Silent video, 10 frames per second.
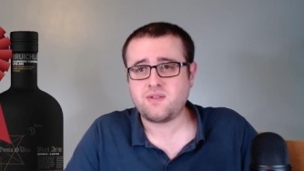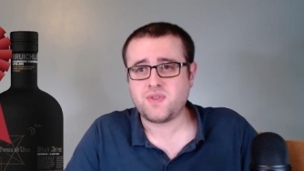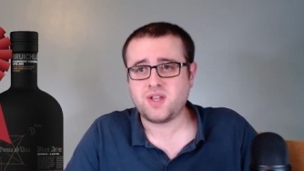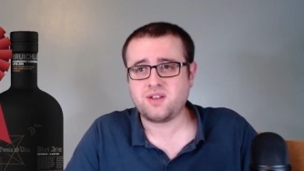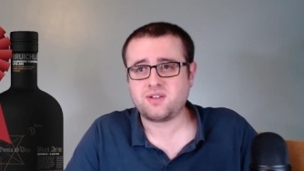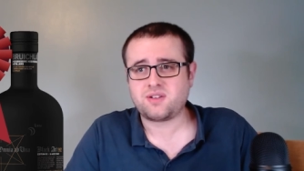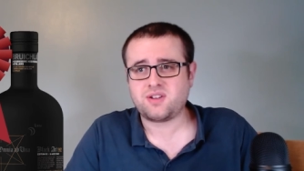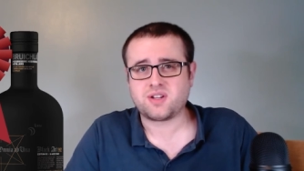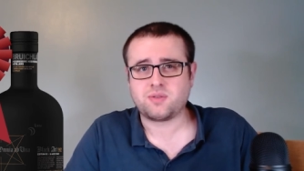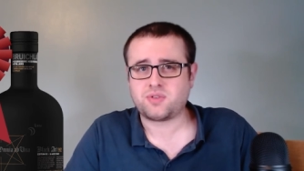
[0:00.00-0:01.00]
And
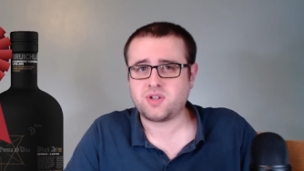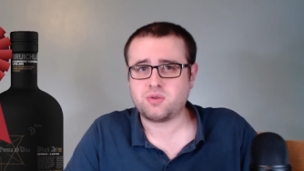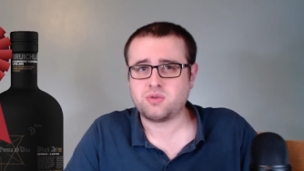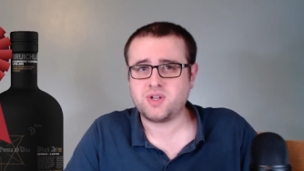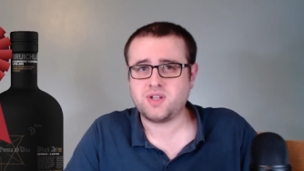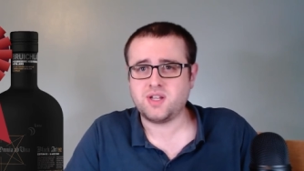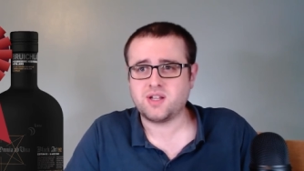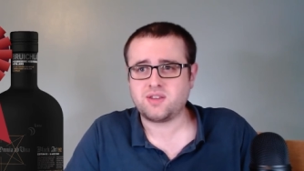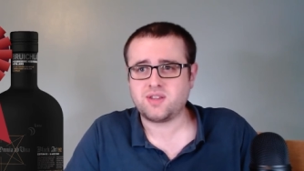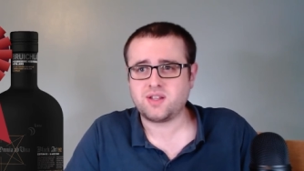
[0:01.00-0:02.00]
like I've said already,
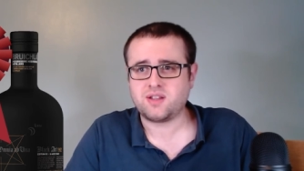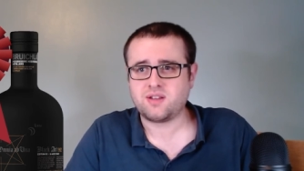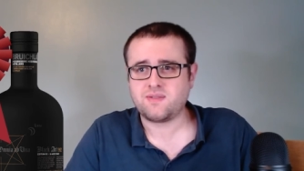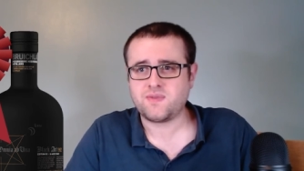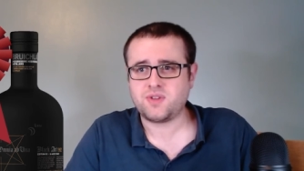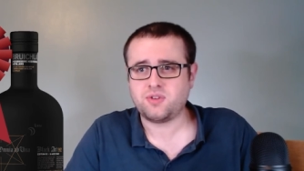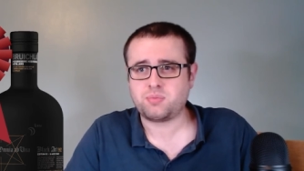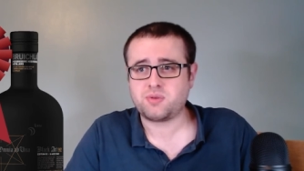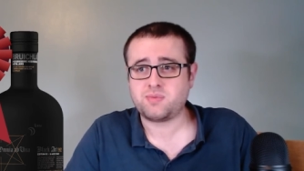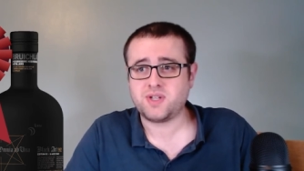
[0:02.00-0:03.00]
I think this is
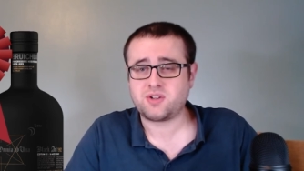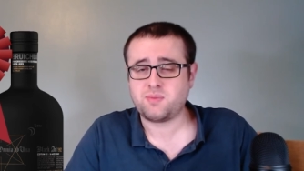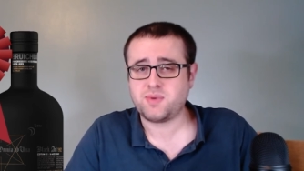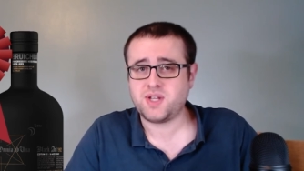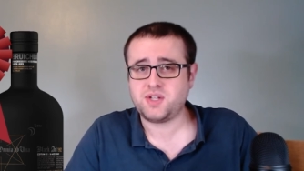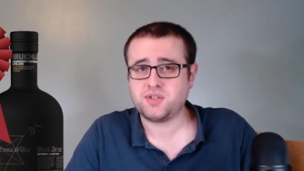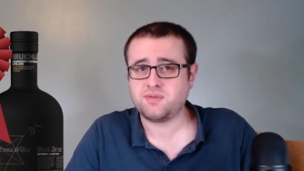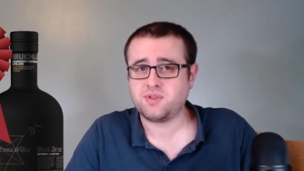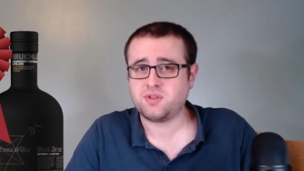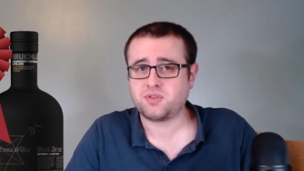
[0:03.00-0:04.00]
probably a combination
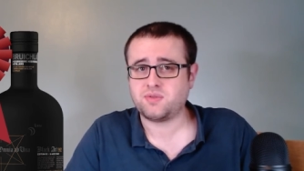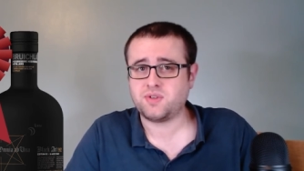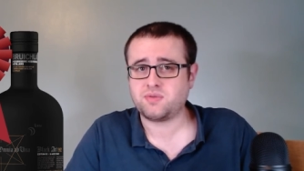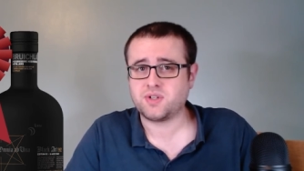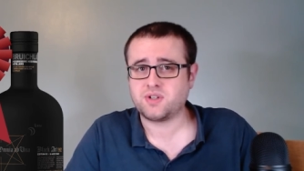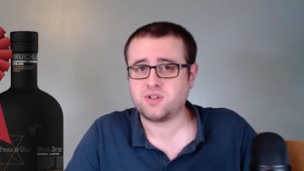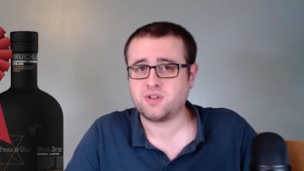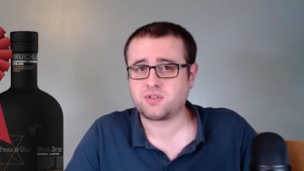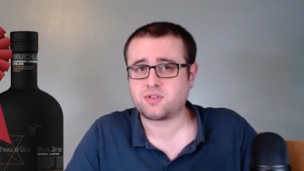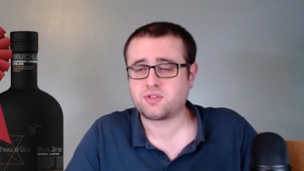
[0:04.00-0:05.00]
of lots of different
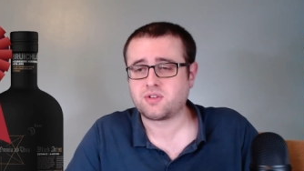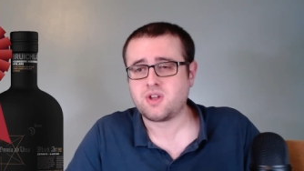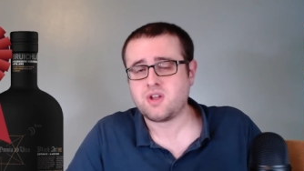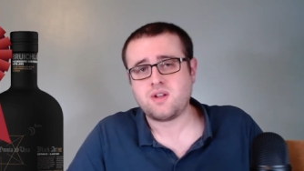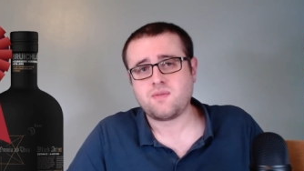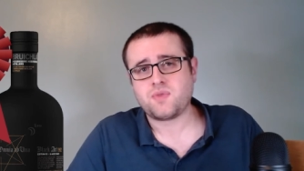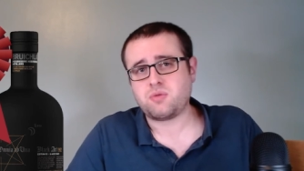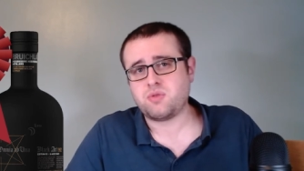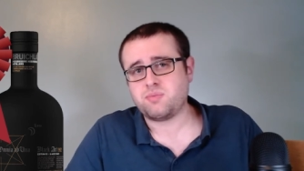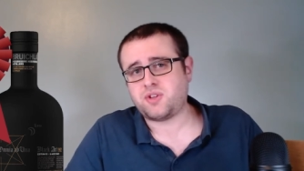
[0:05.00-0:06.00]
casks. I
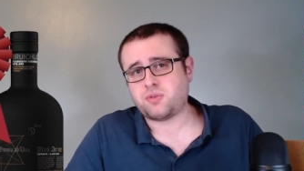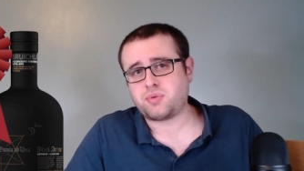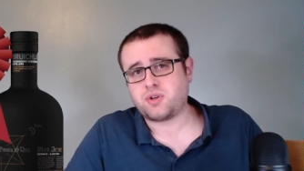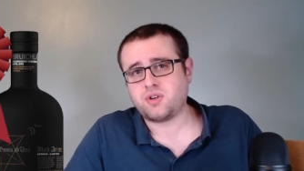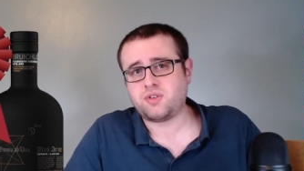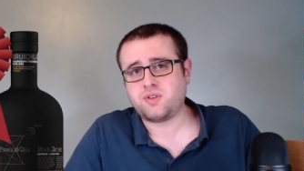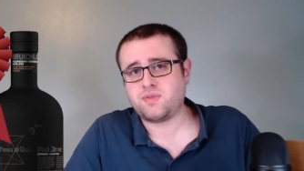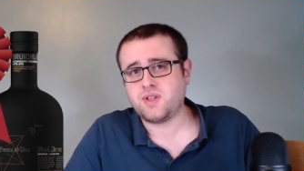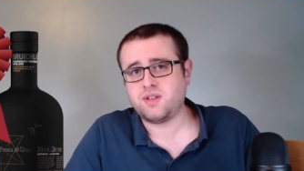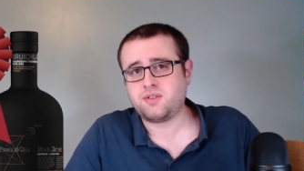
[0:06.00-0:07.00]
wouldn't be surprised
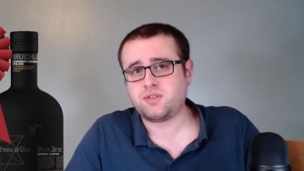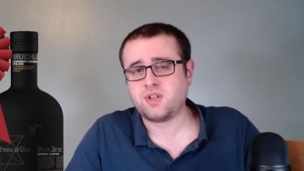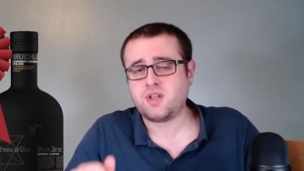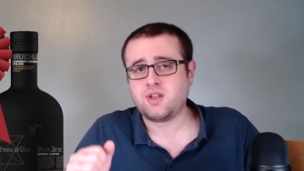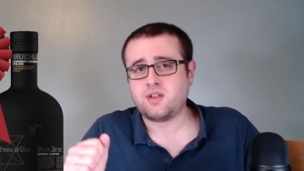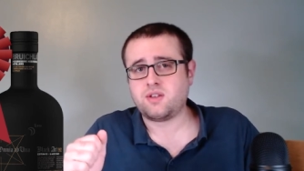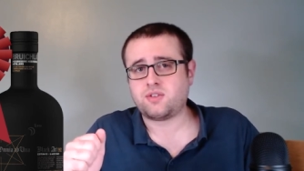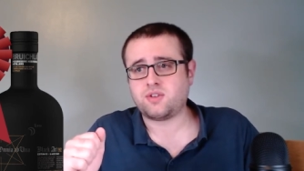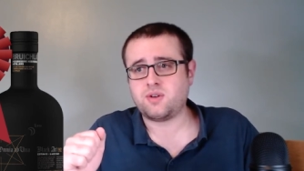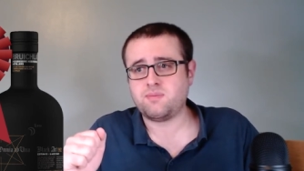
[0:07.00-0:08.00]
if there's
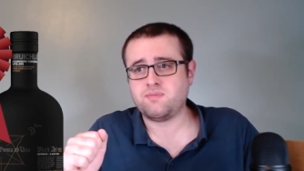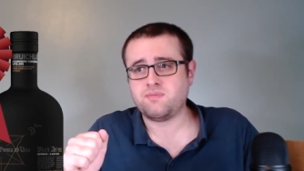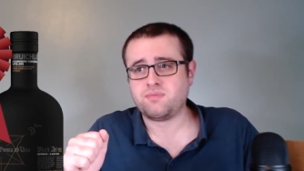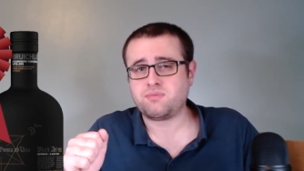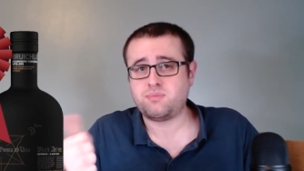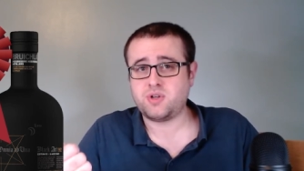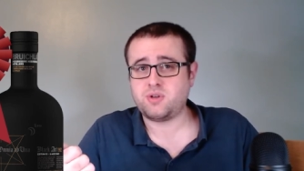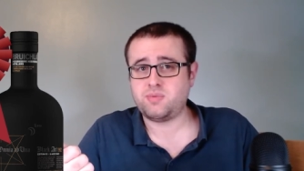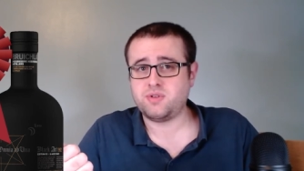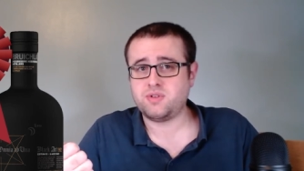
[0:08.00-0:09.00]
some
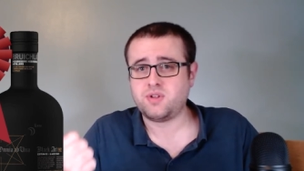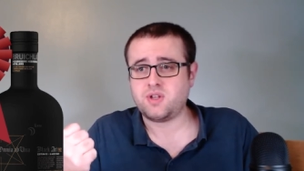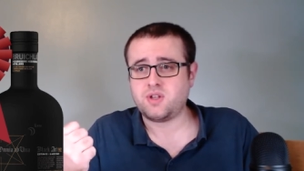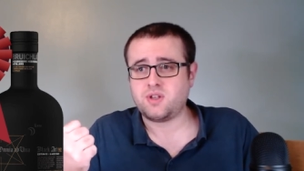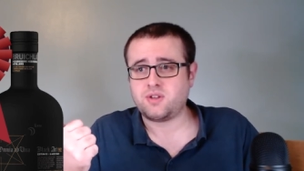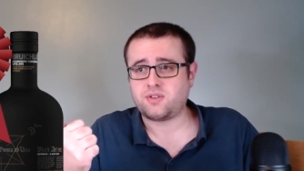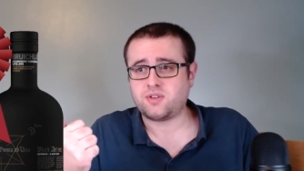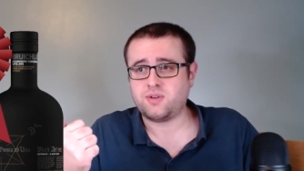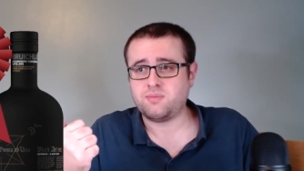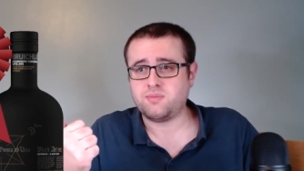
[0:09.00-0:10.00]
bourbon,
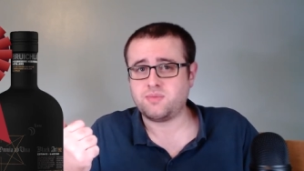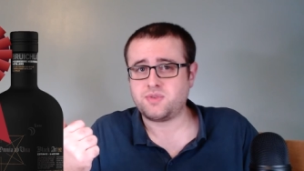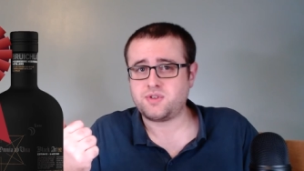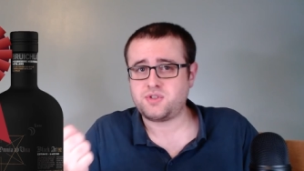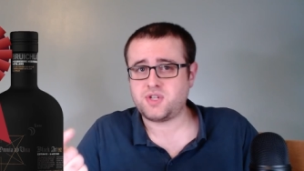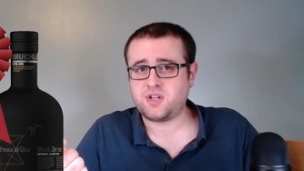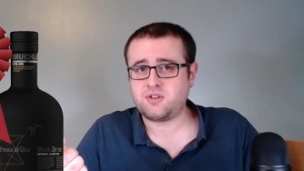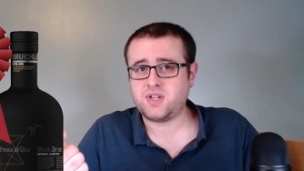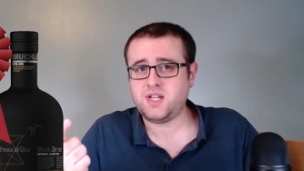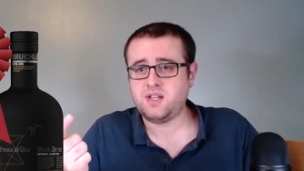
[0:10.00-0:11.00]
some
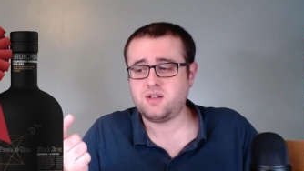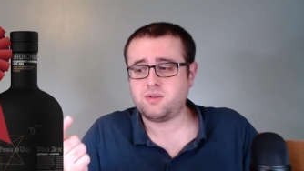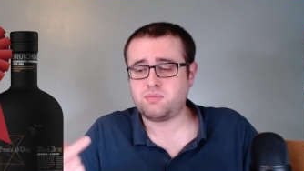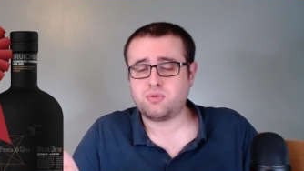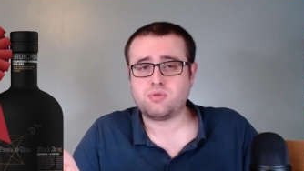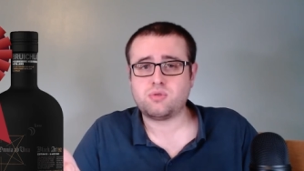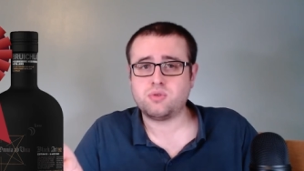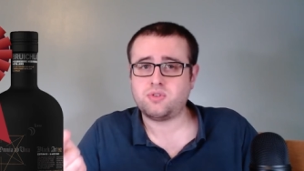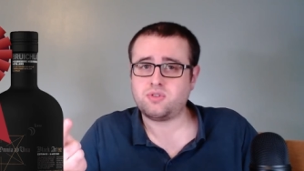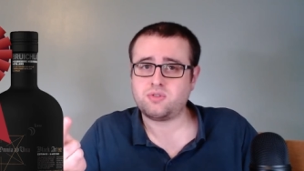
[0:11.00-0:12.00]
sherry,
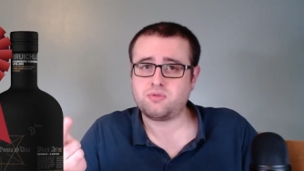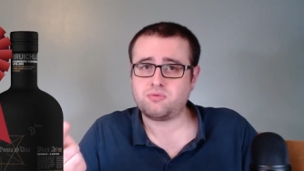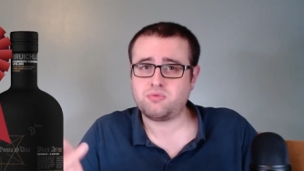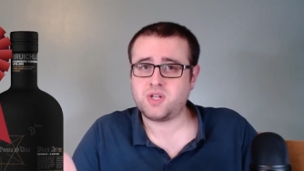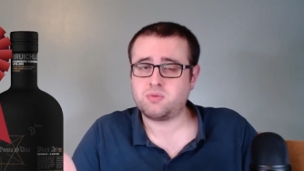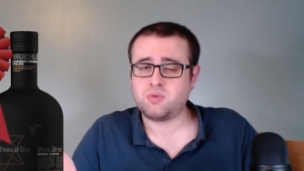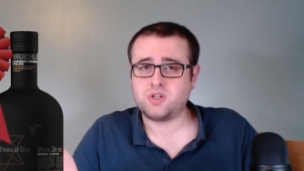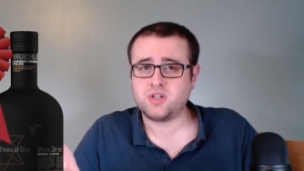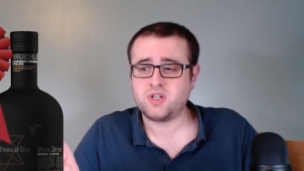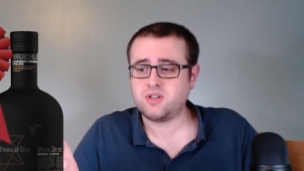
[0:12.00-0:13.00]
port, red
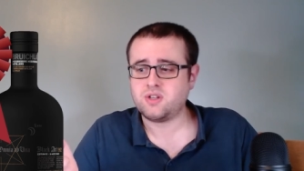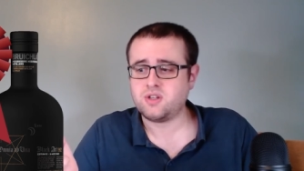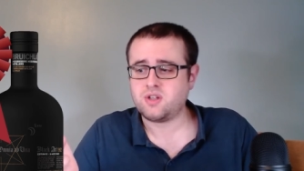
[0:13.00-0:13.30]
wine,